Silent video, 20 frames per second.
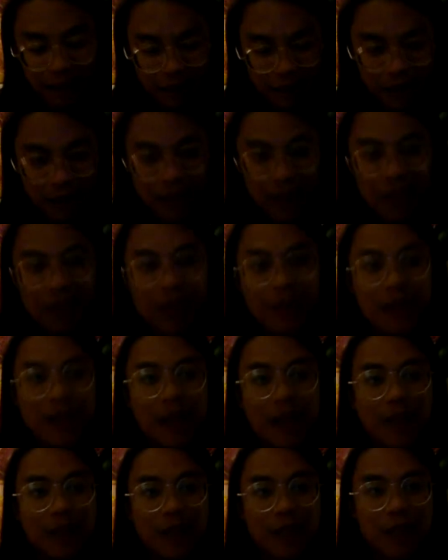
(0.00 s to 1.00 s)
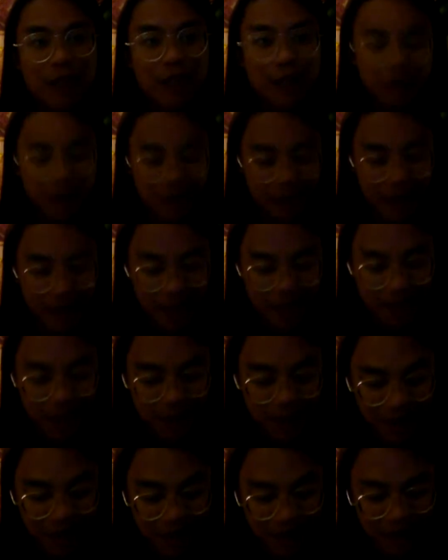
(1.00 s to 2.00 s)
always share a
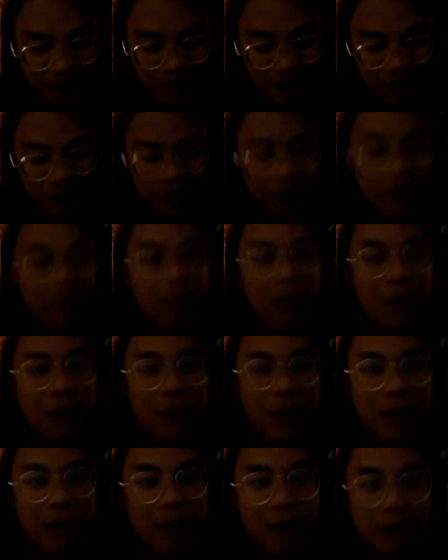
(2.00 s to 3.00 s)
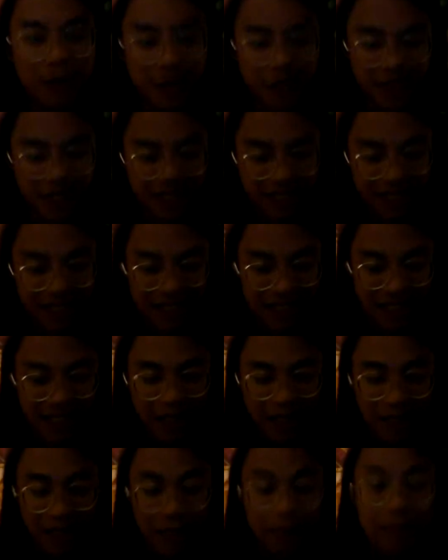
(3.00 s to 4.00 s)
connection like with our mother ocean and
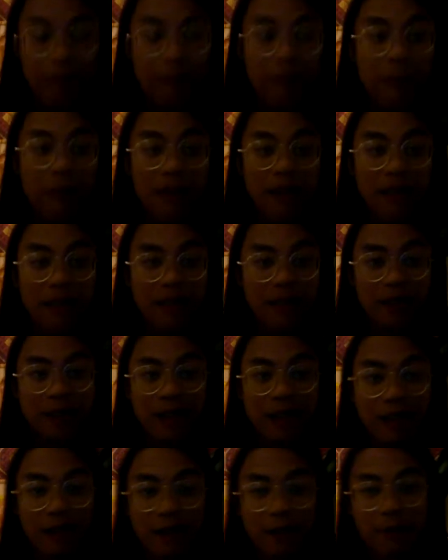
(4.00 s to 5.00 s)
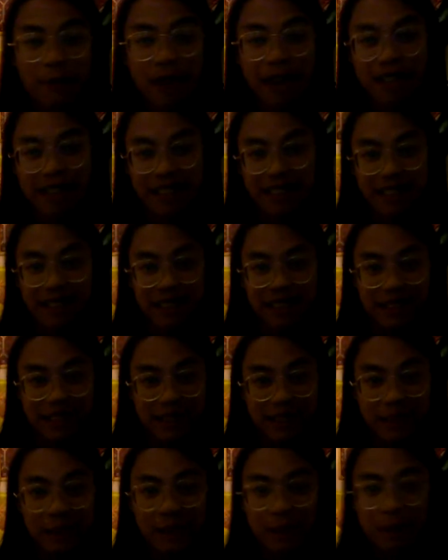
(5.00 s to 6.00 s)
our ways of life, our practices,
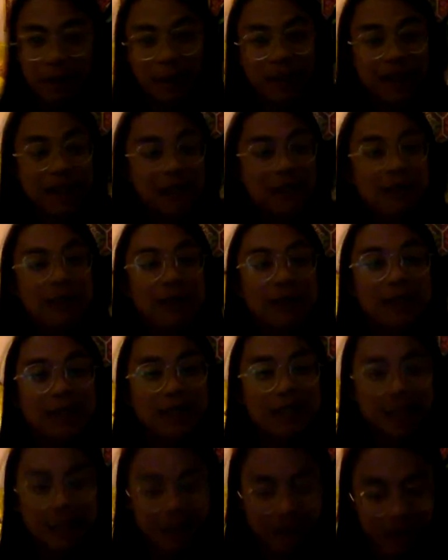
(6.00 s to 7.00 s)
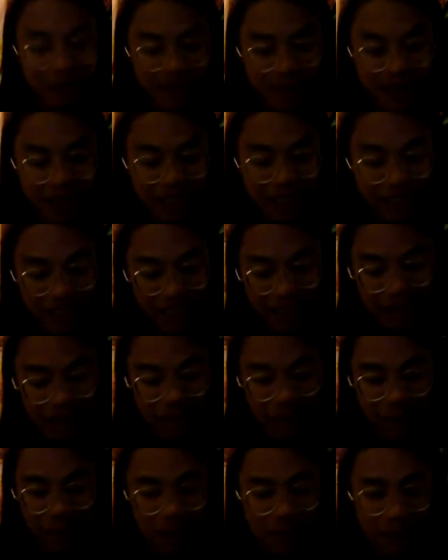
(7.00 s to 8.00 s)
the way we tattoo each other,
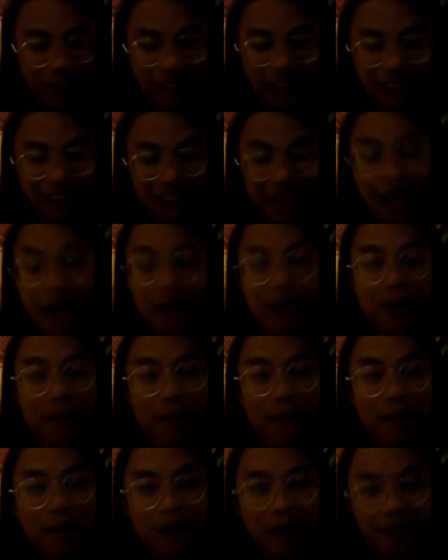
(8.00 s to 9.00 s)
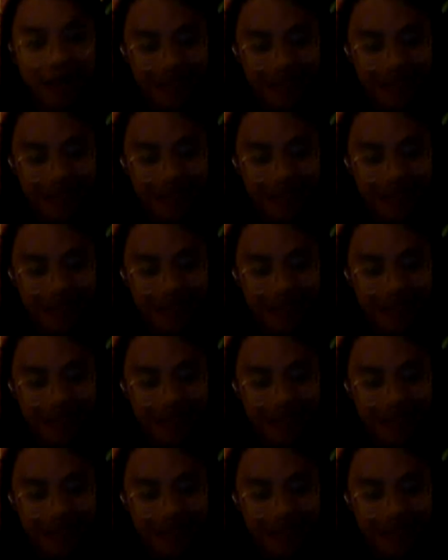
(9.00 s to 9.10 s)
the way we eat taro.